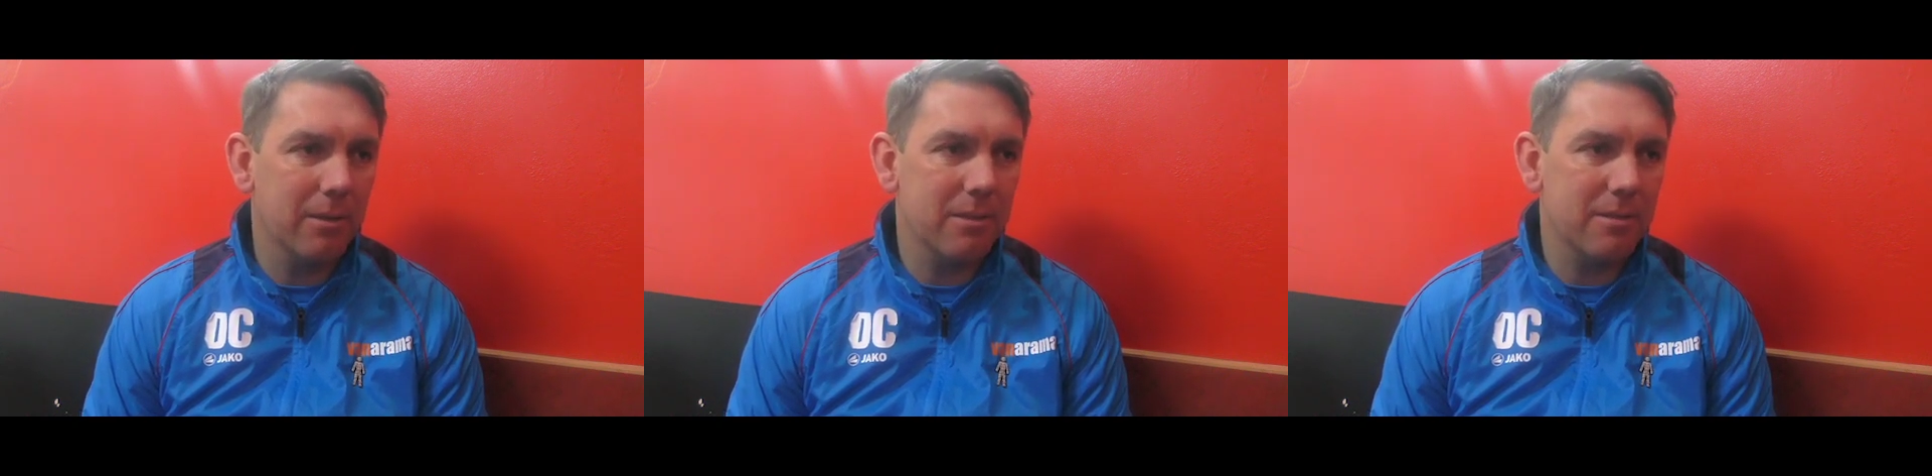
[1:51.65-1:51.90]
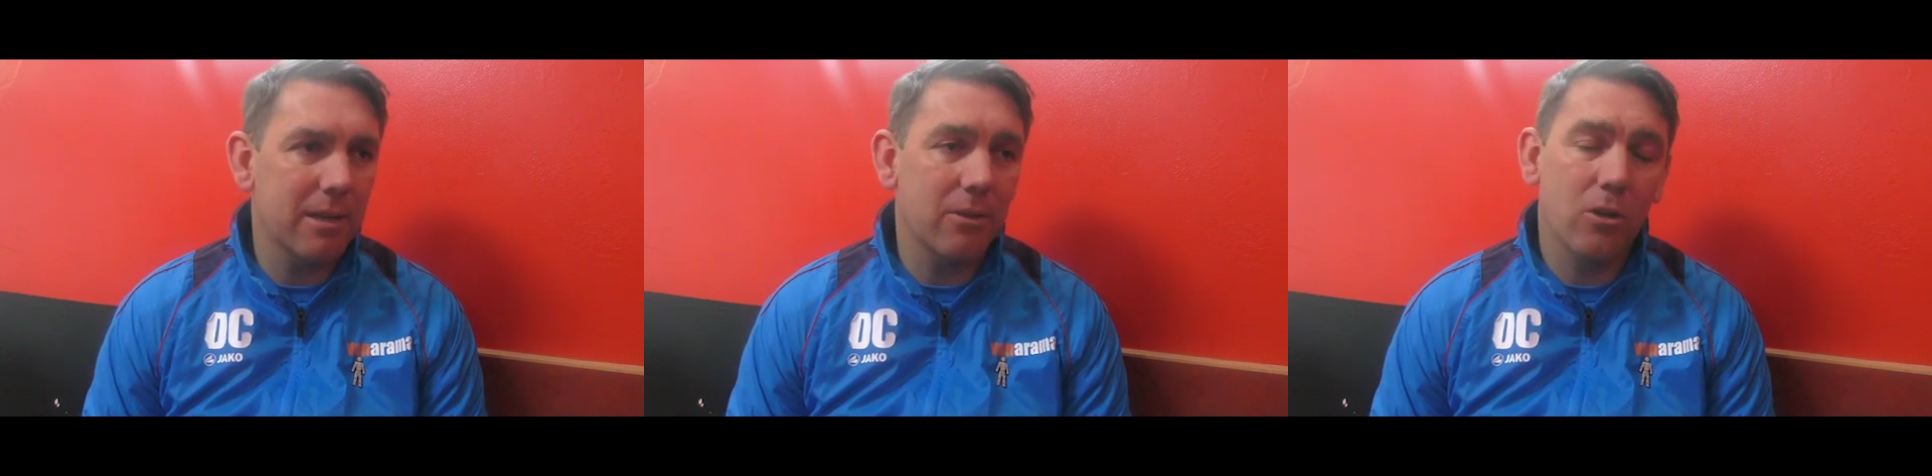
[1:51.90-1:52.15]

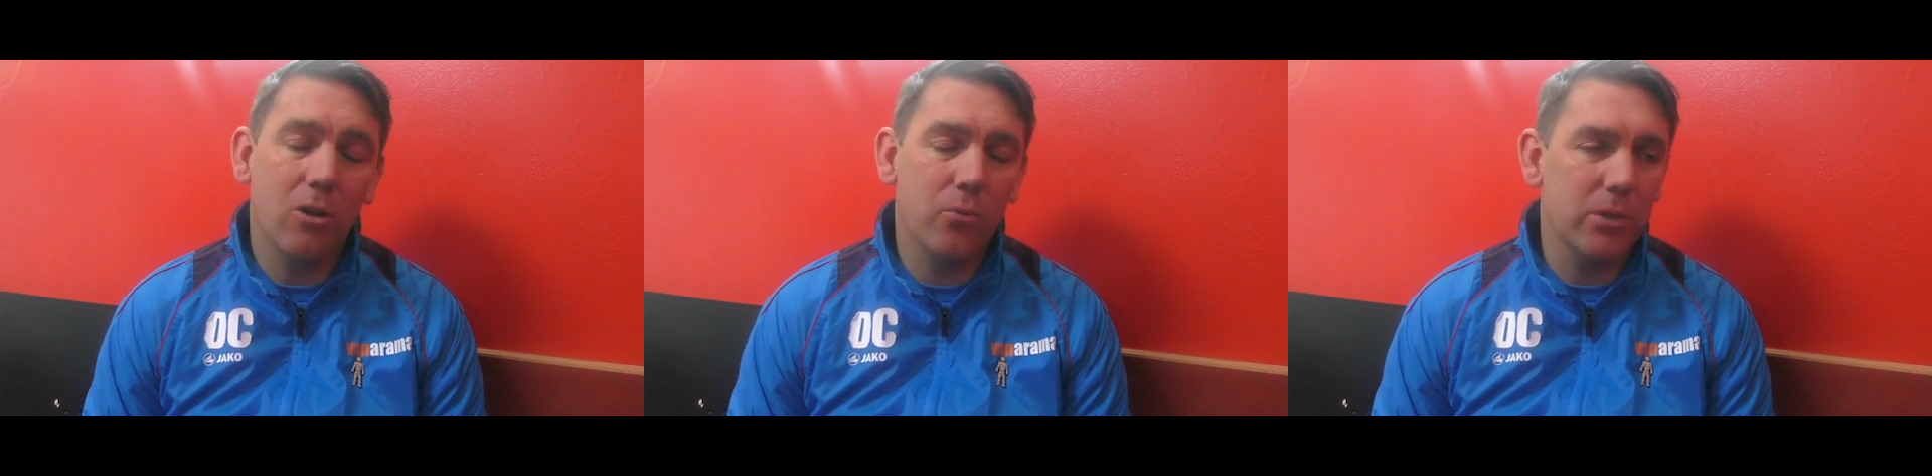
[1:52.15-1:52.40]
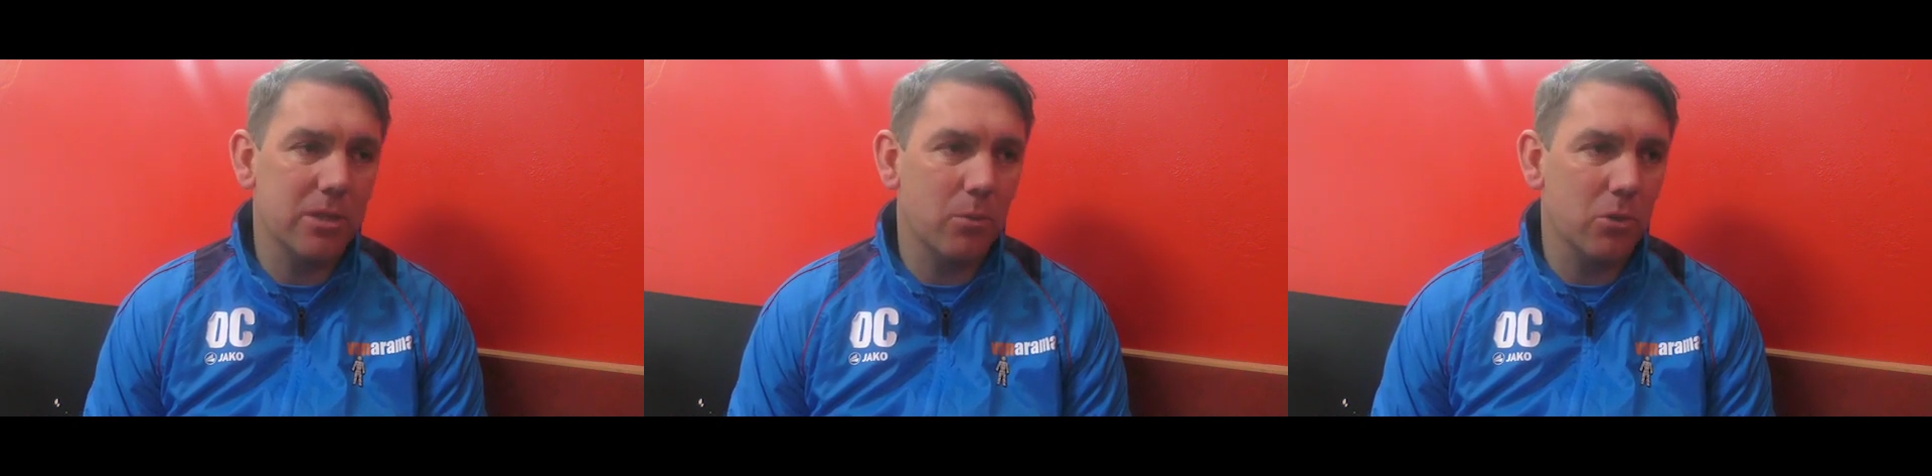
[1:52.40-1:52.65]
second half,
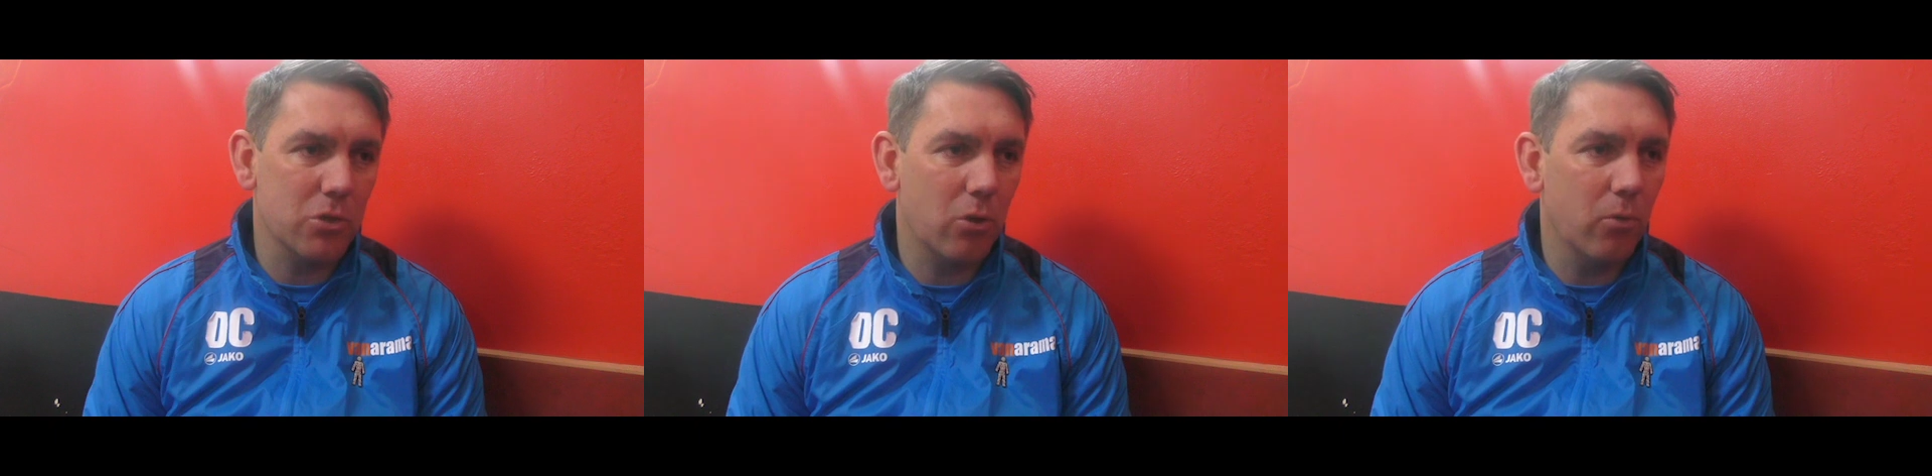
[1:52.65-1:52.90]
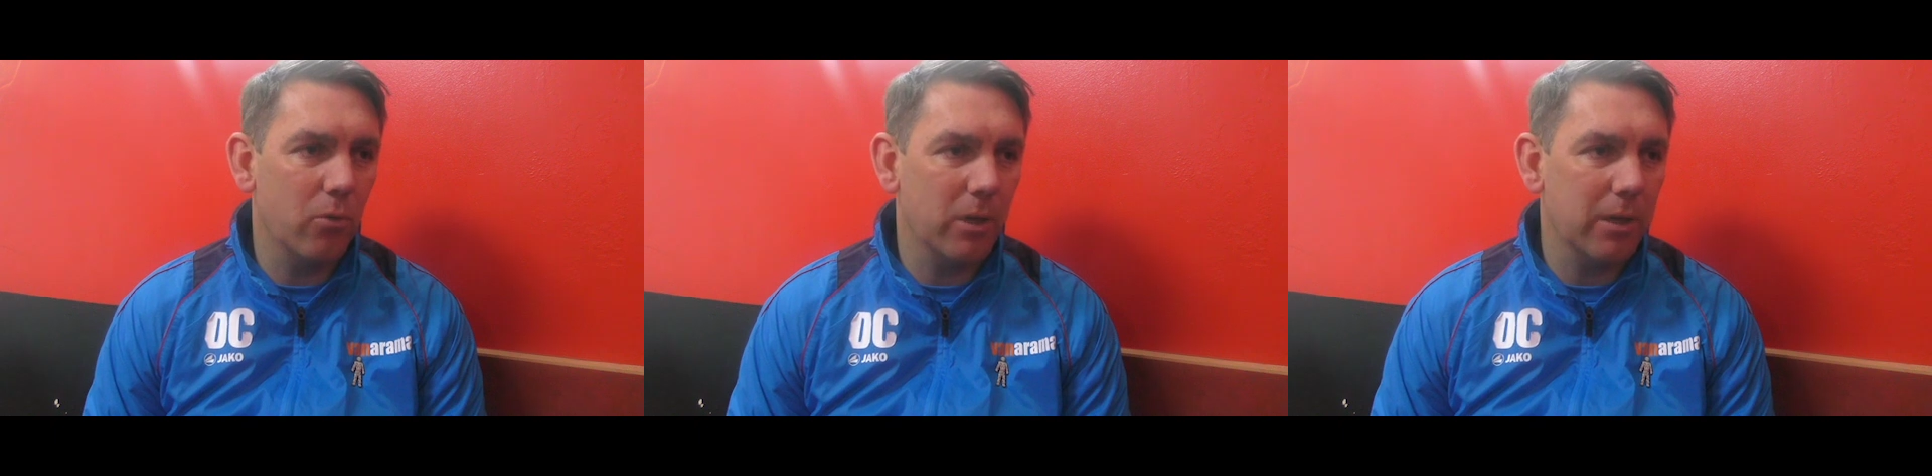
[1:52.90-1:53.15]
which I wasn't
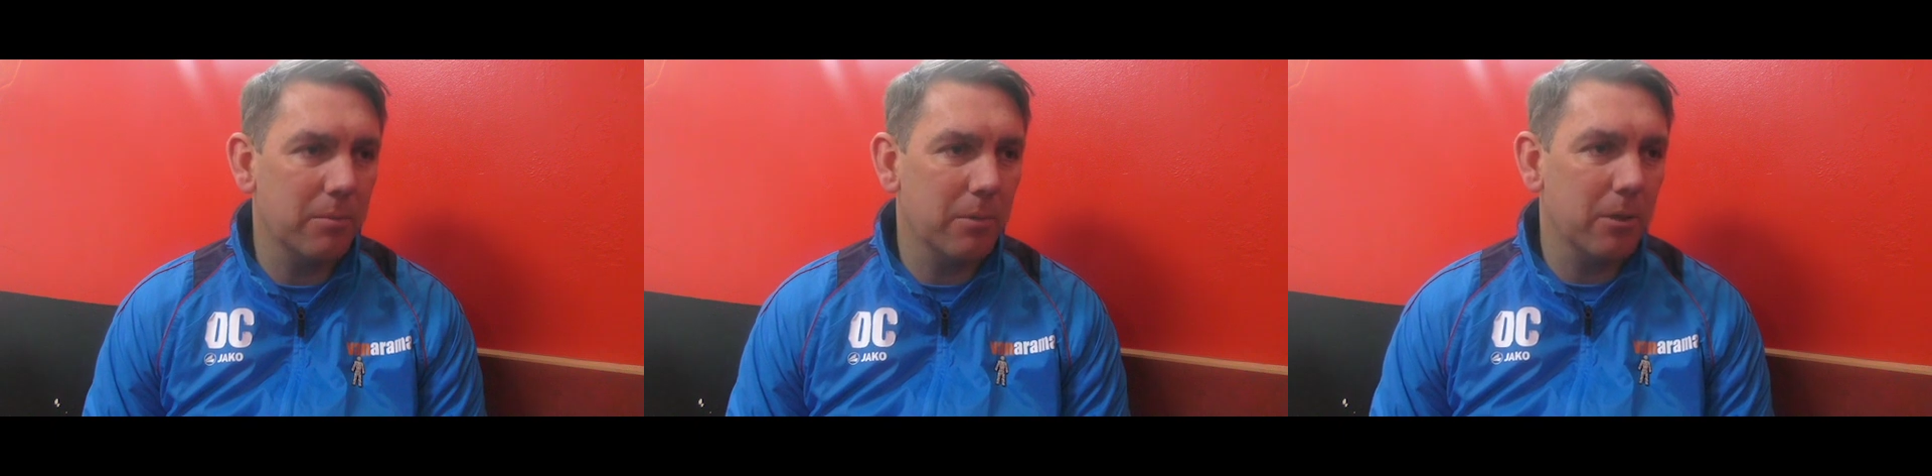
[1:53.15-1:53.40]
overly